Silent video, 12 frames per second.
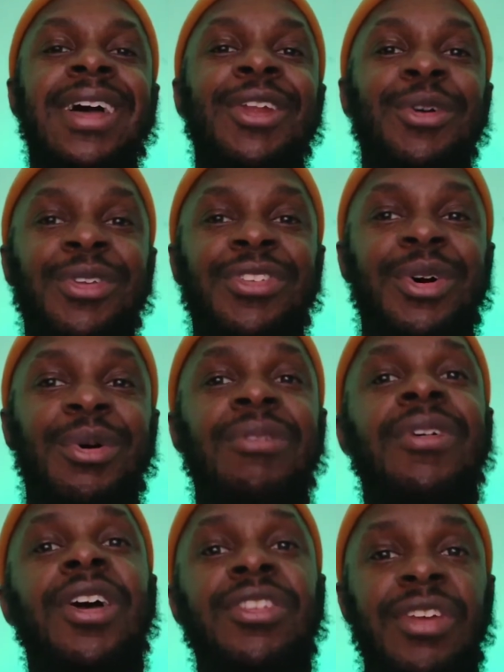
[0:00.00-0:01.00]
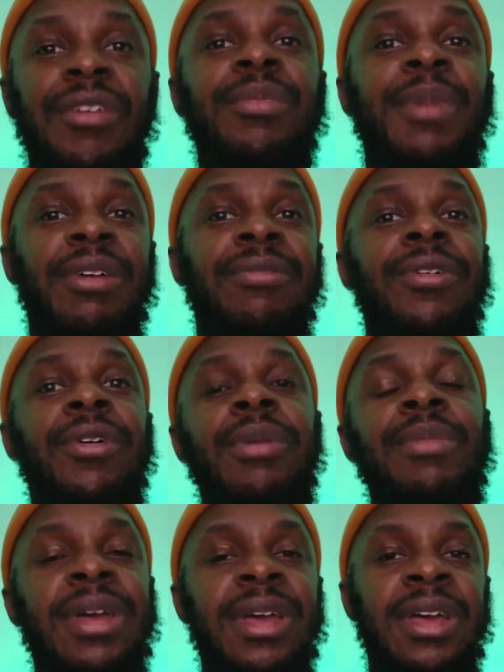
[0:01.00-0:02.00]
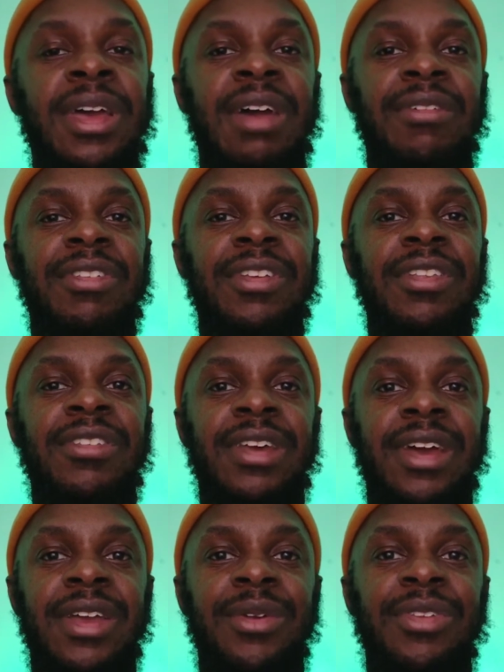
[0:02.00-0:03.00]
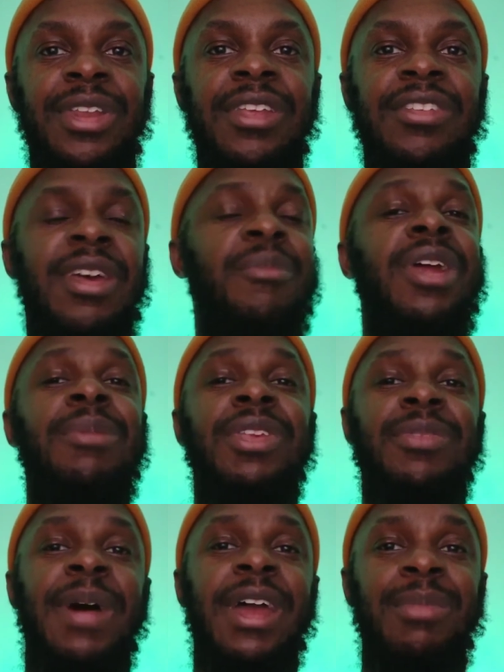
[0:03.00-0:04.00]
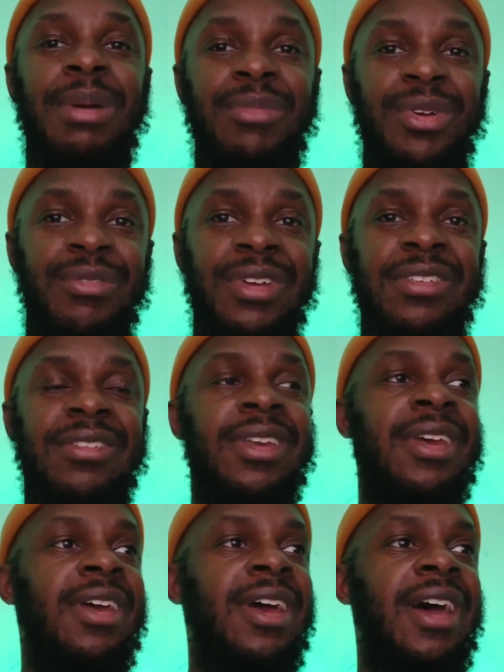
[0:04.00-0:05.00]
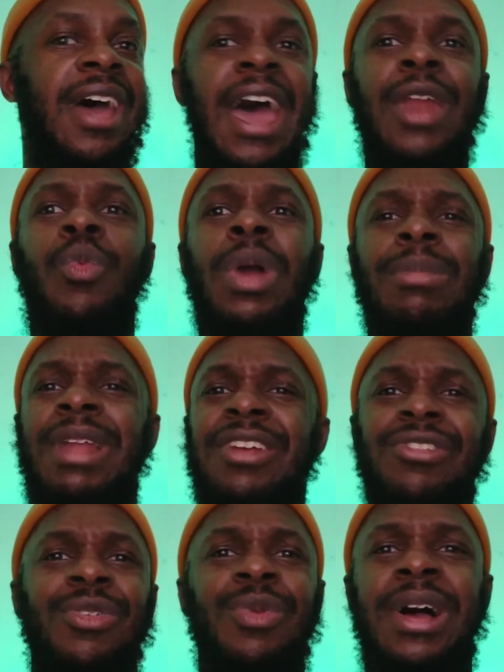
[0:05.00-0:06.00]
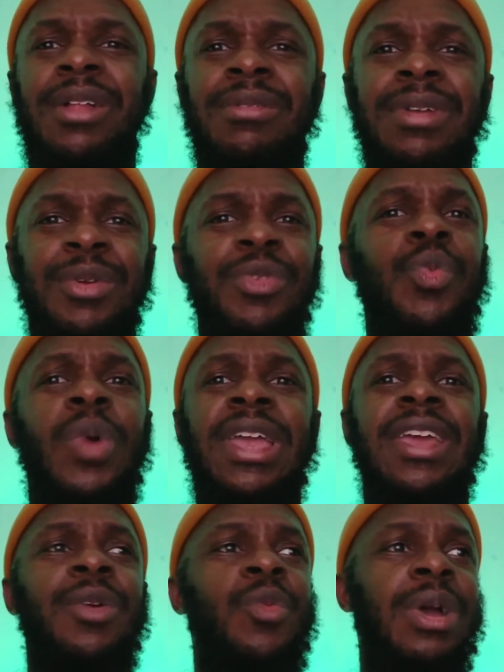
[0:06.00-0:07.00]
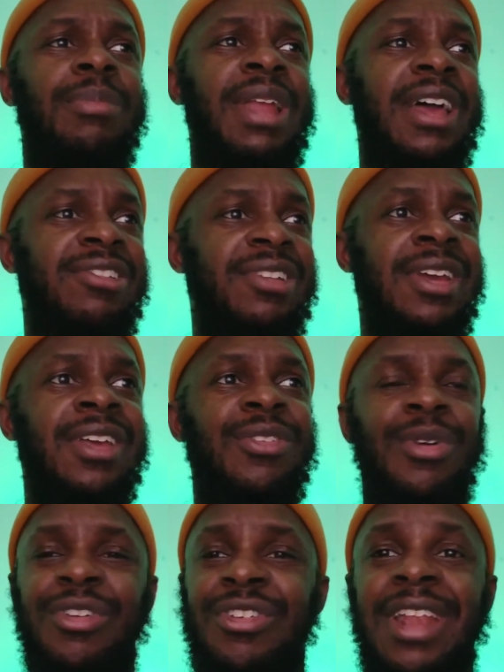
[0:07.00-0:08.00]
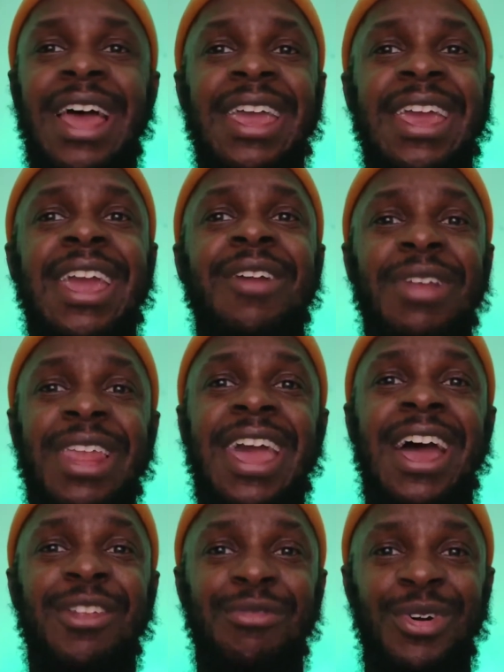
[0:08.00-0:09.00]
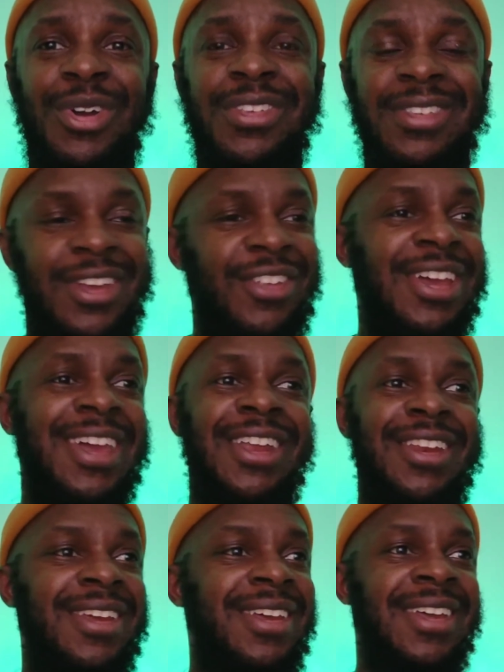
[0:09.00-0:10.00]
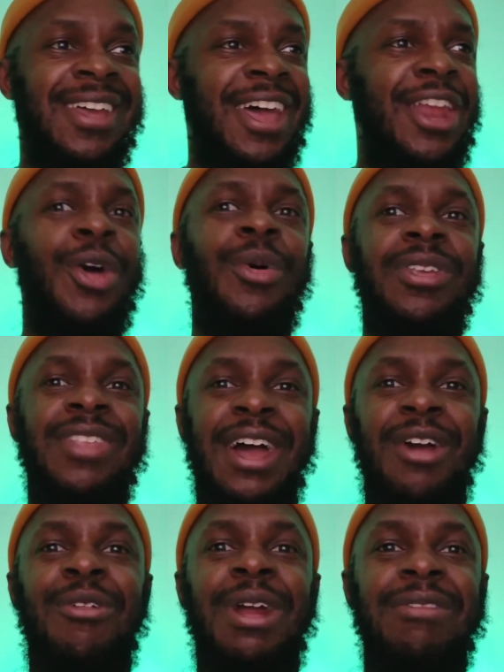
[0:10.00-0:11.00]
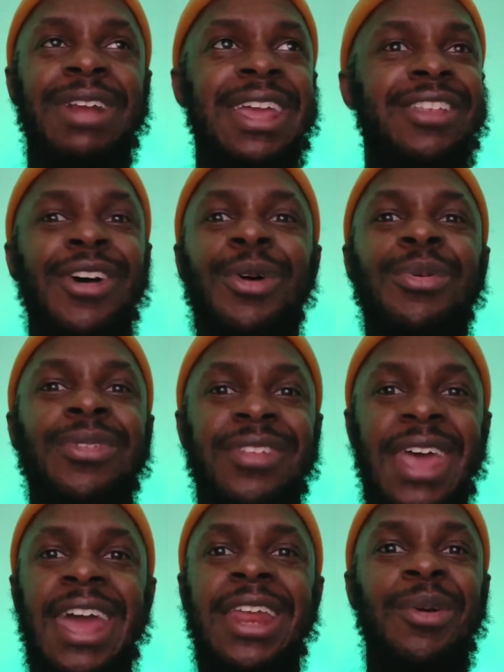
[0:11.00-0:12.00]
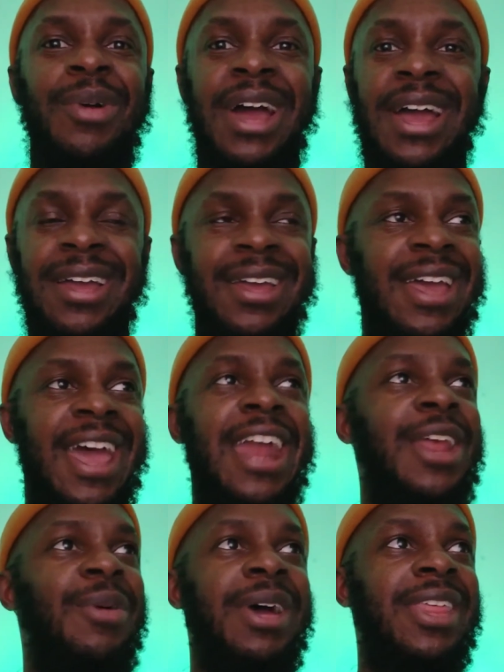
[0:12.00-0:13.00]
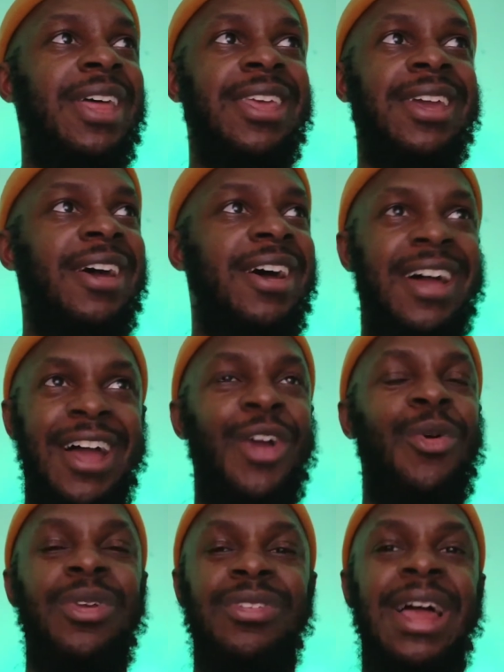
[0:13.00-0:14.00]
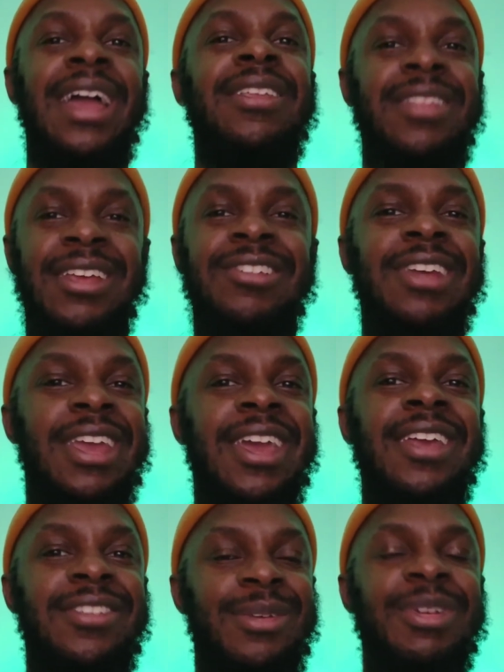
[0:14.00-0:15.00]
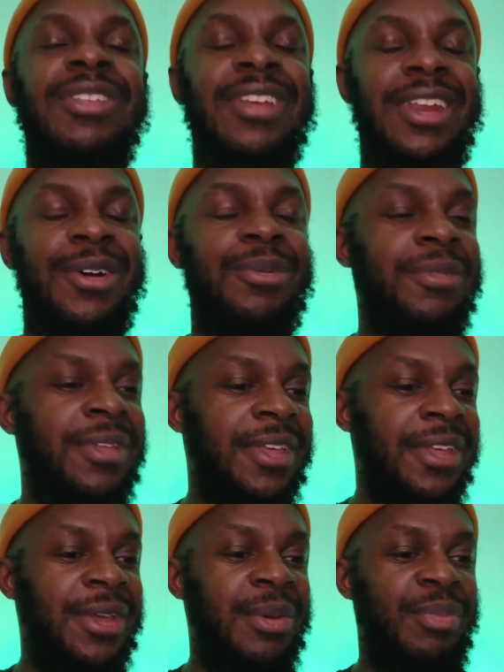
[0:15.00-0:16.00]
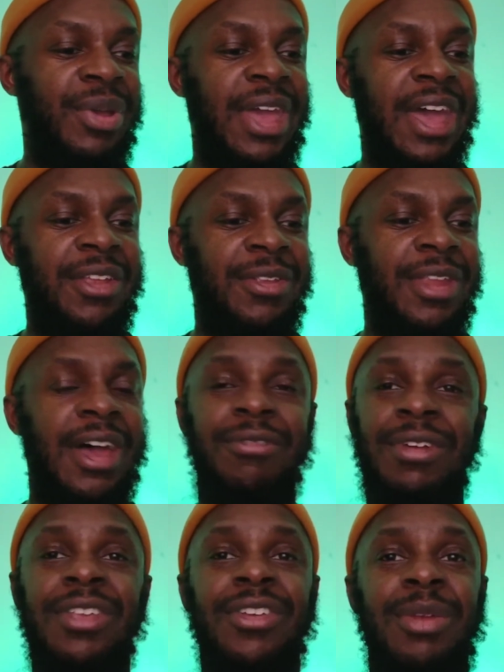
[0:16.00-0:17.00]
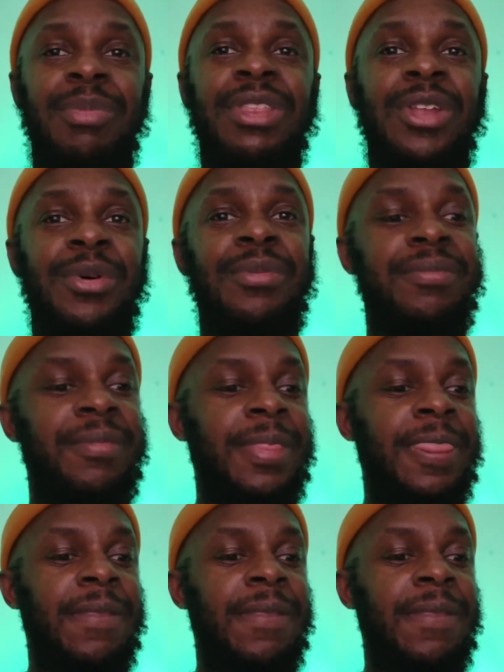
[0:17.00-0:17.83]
And also, I've got a soft spot for him ever since he was in the Sam Raimi Spider-Man movies, and Whiplash as well. He was wicked in Whiplash. So I just like hearing the guy's voice, because I notice that gravelly tones anywhere that they are. I always like, that's J.K. Simmons, I know. But yeah, no, I think it's going to be dope.